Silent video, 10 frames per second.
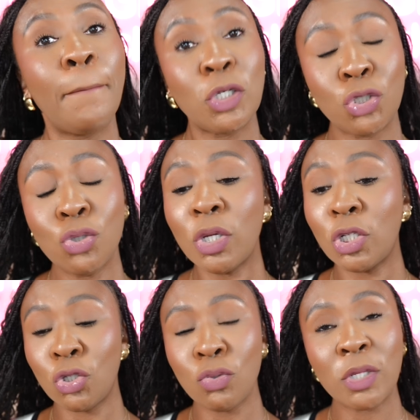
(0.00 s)
but you get
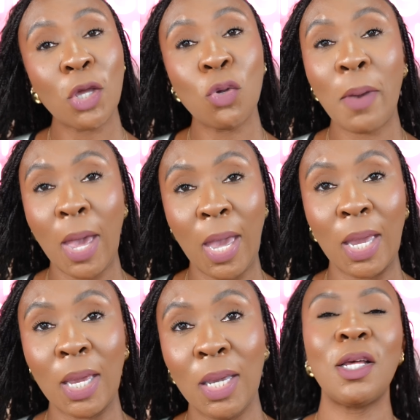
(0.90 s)
to choose how you pay.
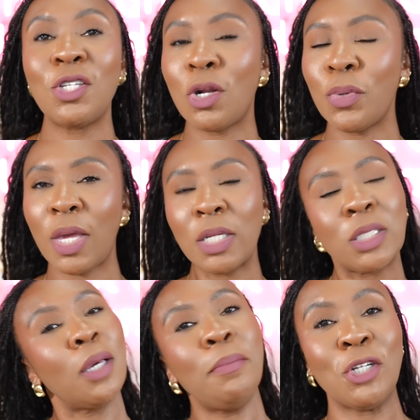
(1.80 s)
Let's start with
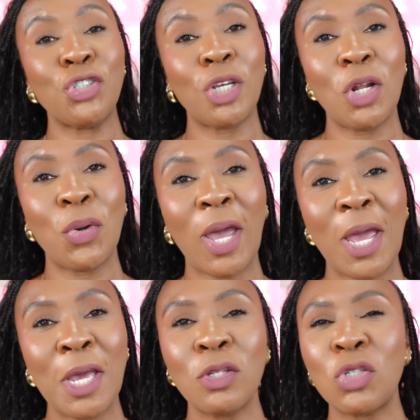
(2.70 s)
ATM budget,
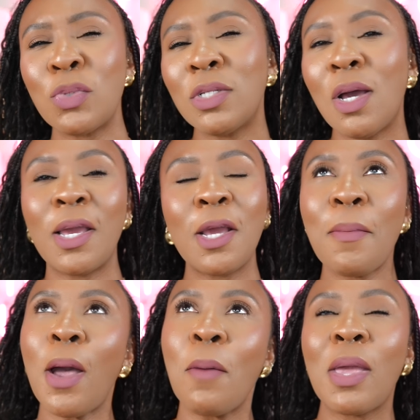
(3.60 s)
okay? So we're talking
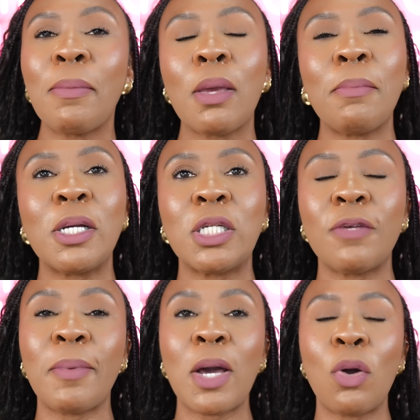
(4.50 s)
about maybe a budget
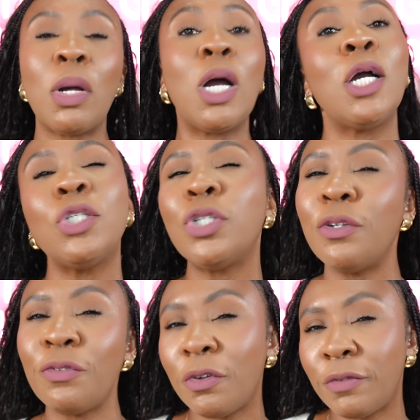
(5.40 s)
of about
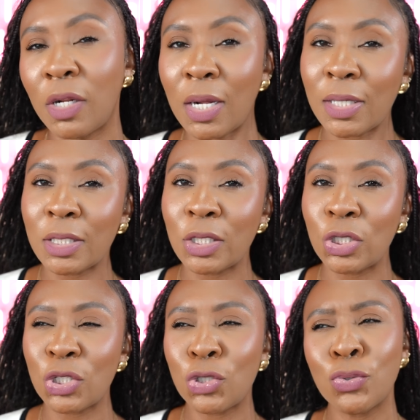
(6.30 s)

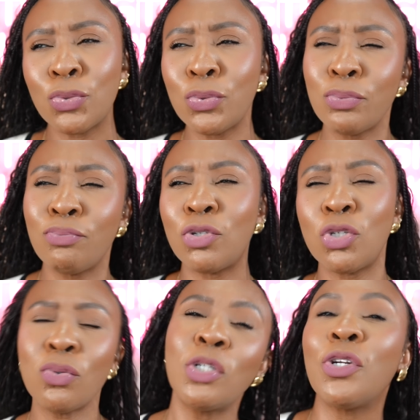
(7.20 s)
$150 to
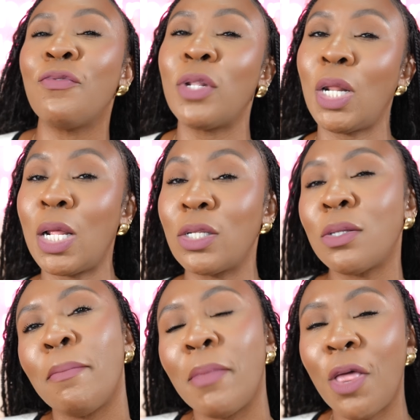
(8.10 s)
$250
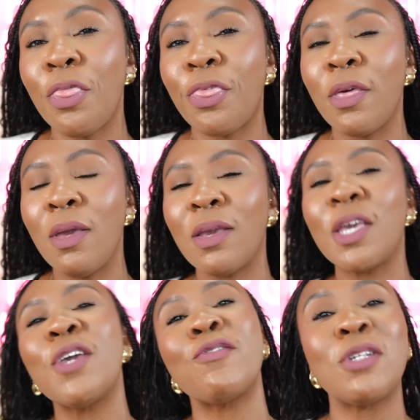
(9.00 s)
a month,
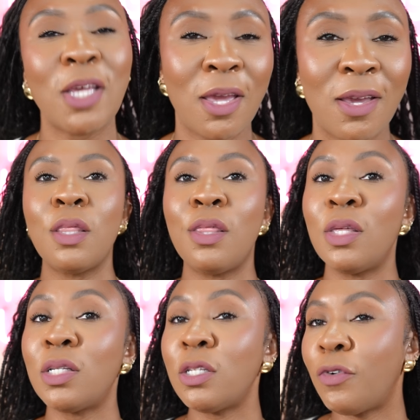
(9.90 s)
give or take.
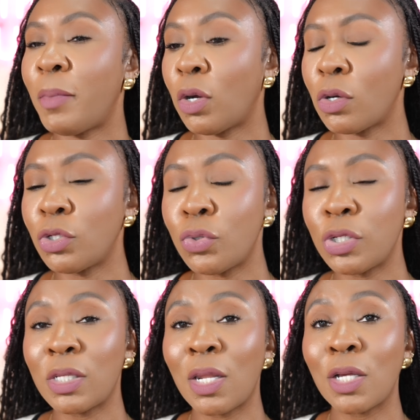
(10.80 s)
This is for my girls who are
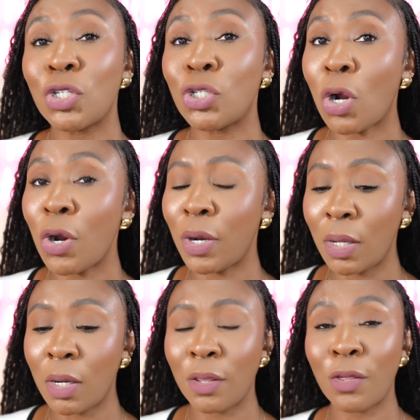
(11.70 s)
just getting
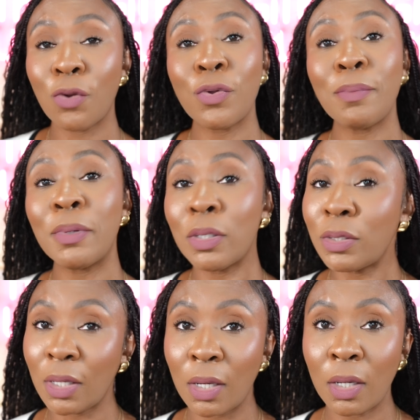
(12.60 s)
started, they're
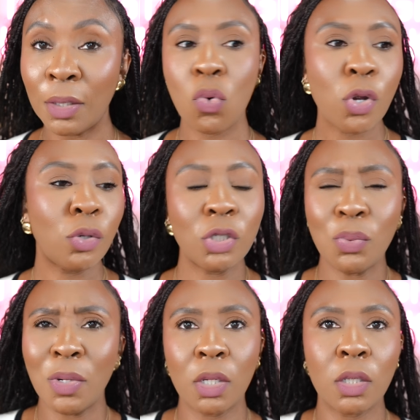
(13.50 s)
rebuilding, or you
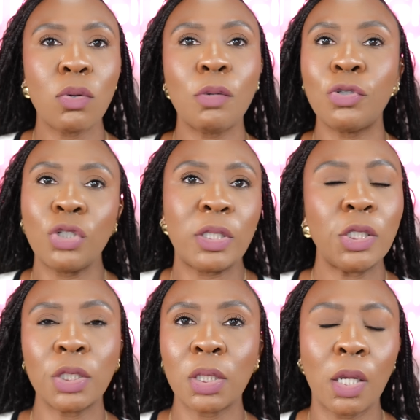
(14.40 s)
just want to glow up
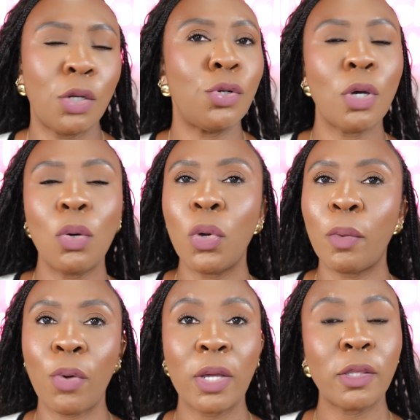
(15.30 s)
strategically and you don't want to
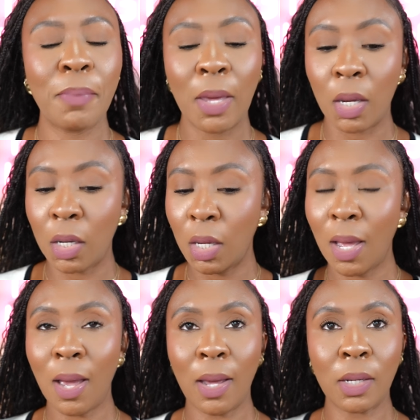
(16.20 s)
break the bank.
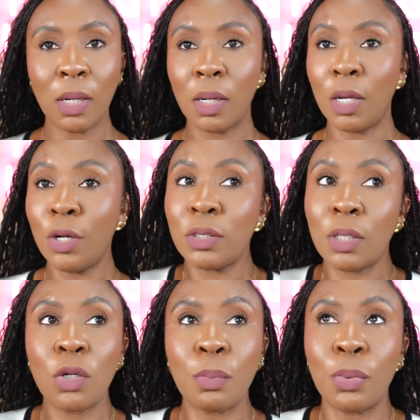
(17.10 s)
I get it.
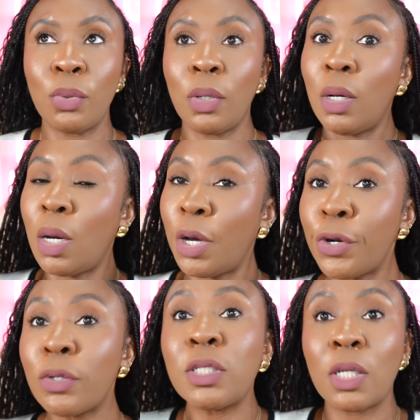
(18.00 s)
Understandable.
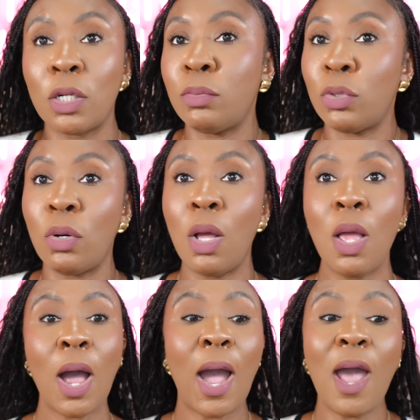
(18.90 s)
Understandable.
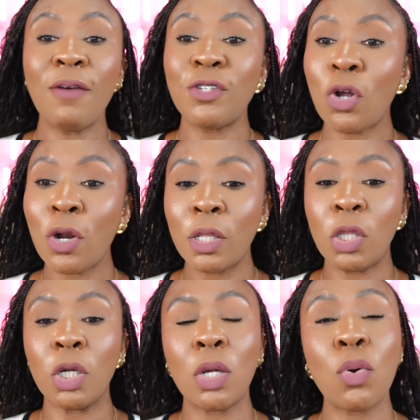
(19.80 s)
I have started
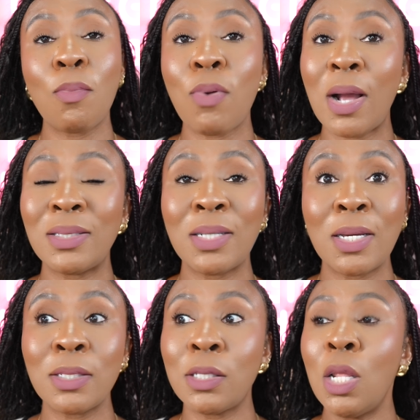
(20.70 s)
the glow up
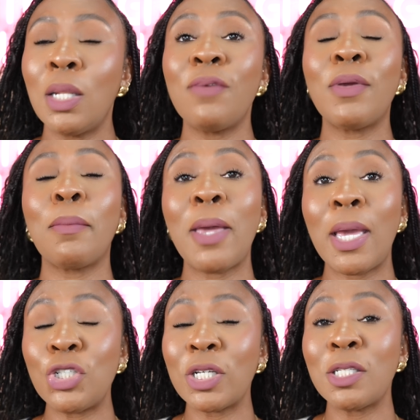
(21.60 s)
process living
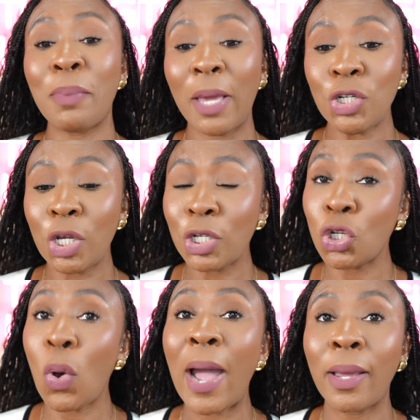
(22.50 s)
paycheck to paycheck,
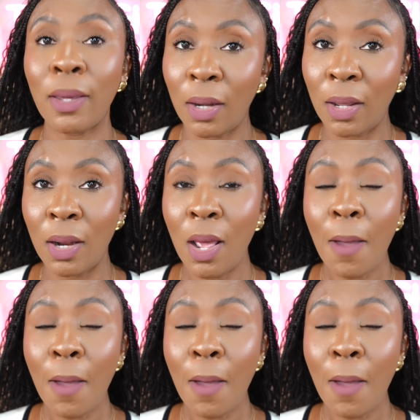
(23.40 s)
so I get it.